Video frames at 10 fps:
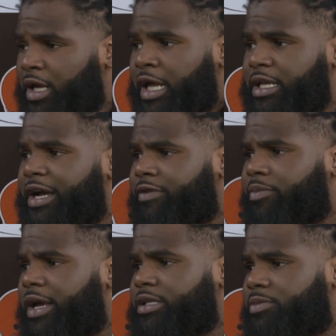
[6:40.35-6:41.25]
he definitely
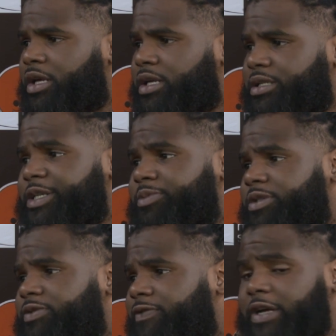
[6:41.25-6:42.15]
made some key
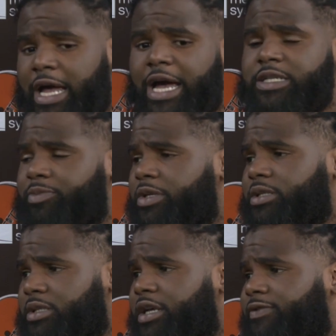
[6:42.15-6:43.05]
adjustments for guys to be
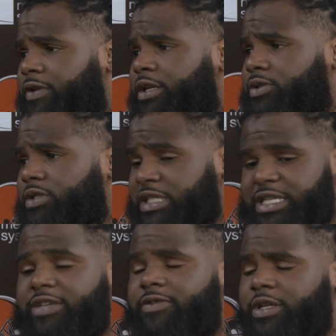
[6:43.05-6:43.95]
successful in
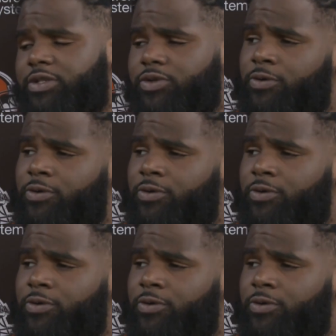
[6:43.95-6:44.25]
too.